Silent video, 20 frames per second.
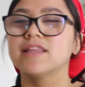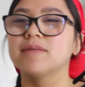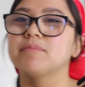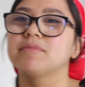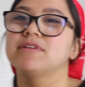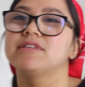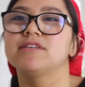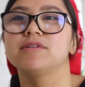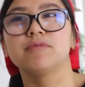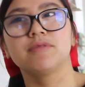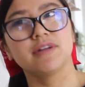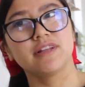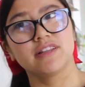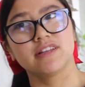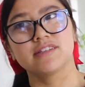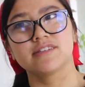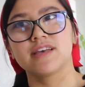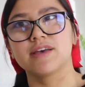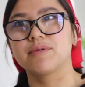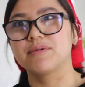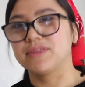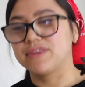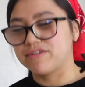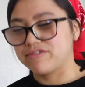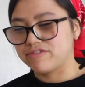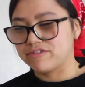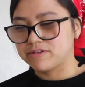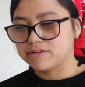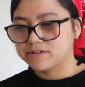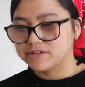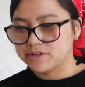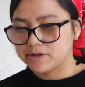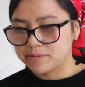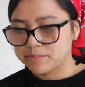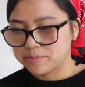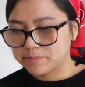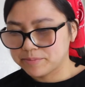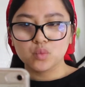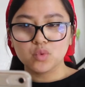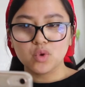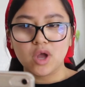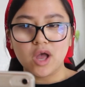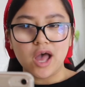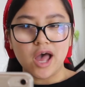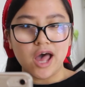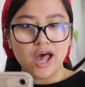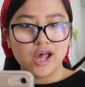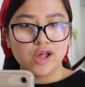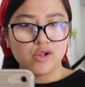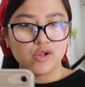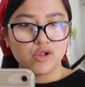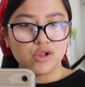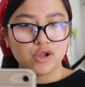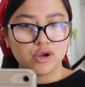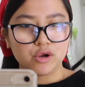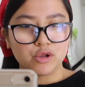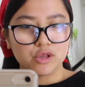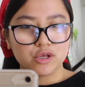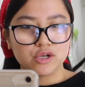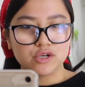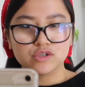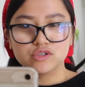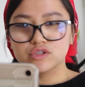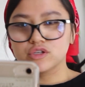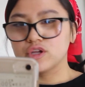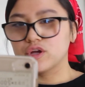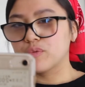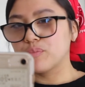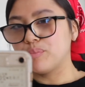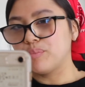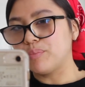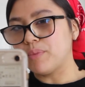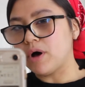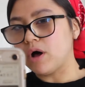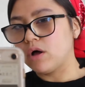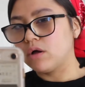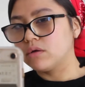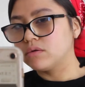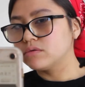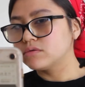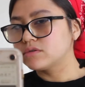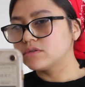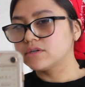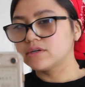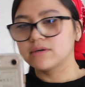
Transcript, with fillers: Let me see what it looks like with the filter. I literally just look bald.